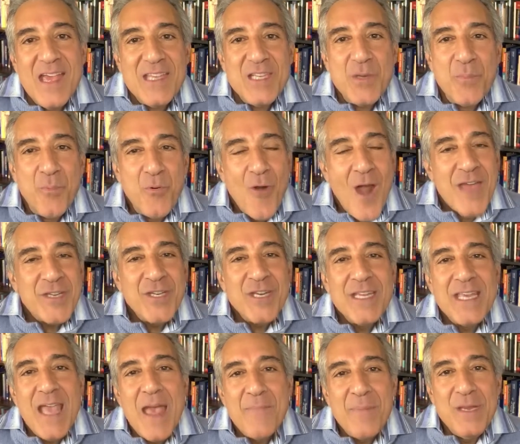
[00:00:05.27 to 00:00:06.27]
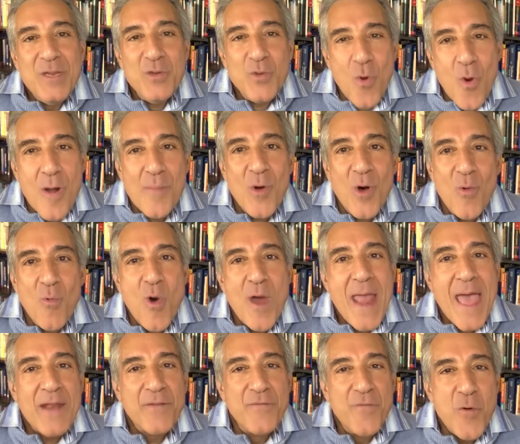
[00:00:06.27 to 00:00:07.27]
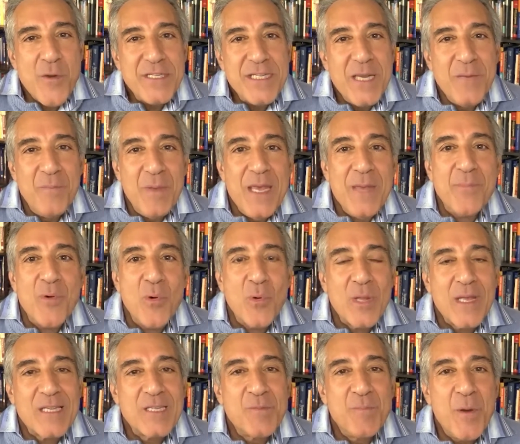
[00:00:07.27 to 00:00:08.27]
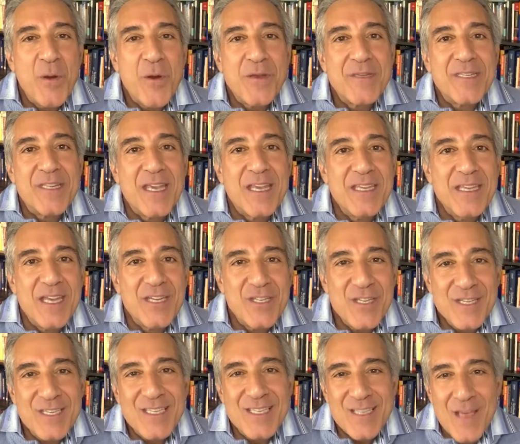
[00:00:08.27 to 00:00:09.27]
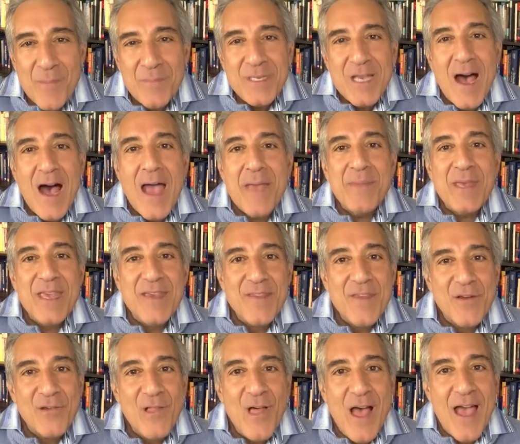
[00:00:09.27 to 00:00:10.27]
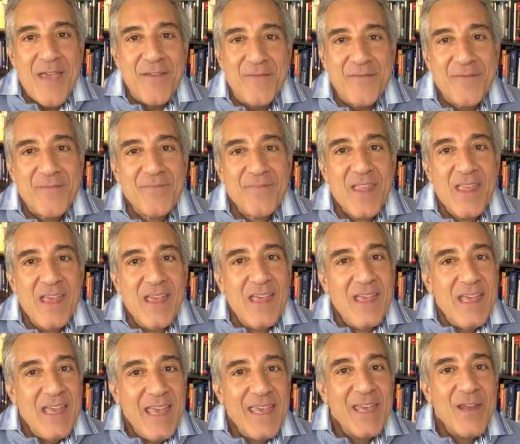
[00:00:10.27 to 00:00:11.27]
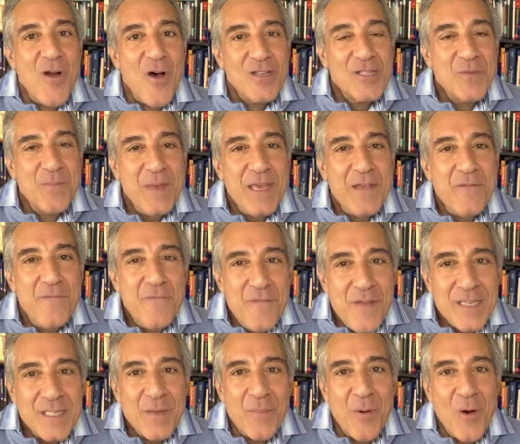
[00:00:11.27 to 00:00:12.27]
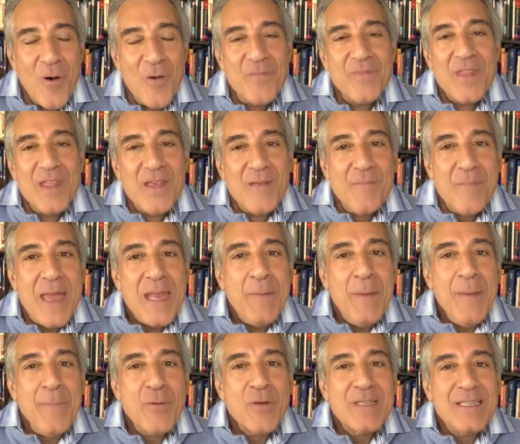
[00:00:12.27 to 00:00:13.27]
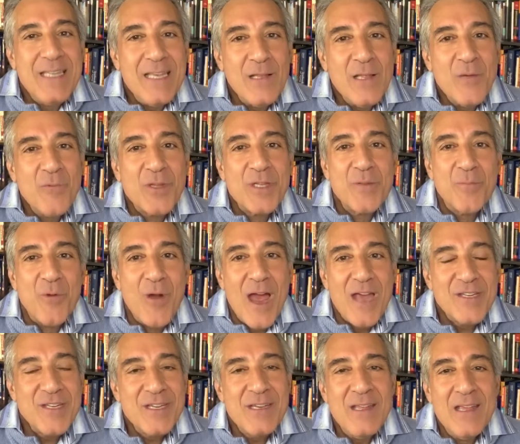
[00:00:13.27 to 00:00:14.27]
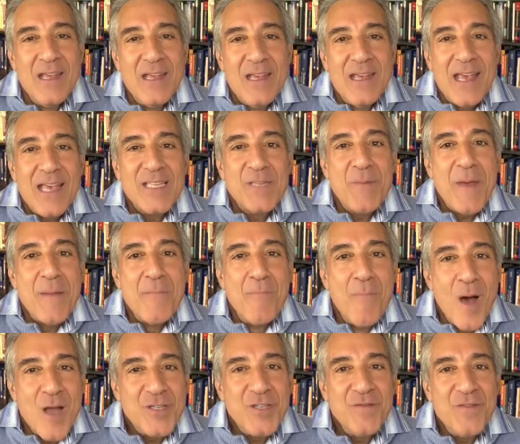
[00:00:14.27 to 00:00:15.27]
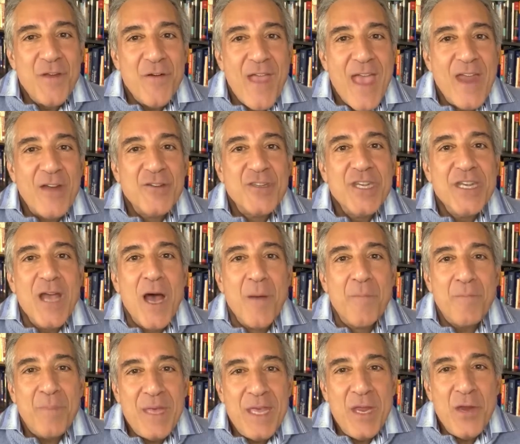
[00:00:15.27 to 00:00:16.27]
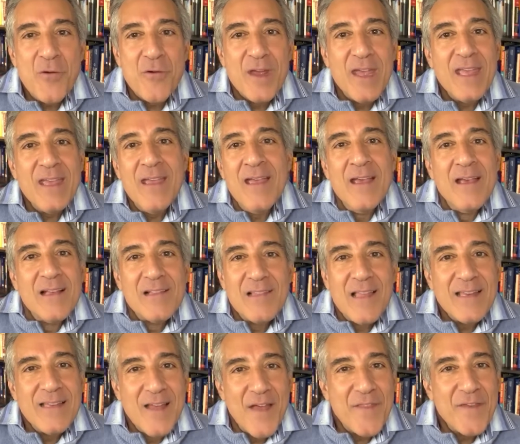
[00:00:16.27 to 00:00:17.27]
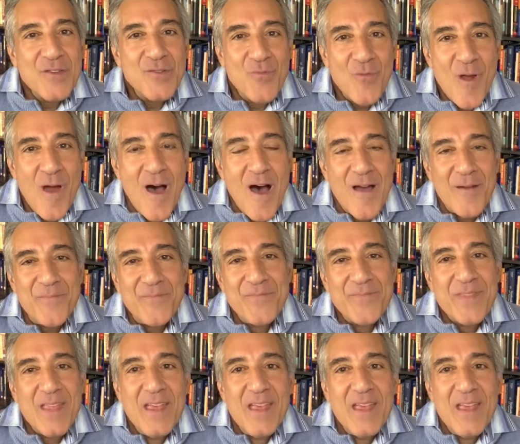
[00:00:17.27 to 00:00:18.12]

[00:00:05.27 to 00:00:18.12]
Depression can be normal. 1 out of 14 people will experience the condition sometime in their life. It can also be invisible. Many people dealing with depression expend much of their energy appearing like nothing's wrong.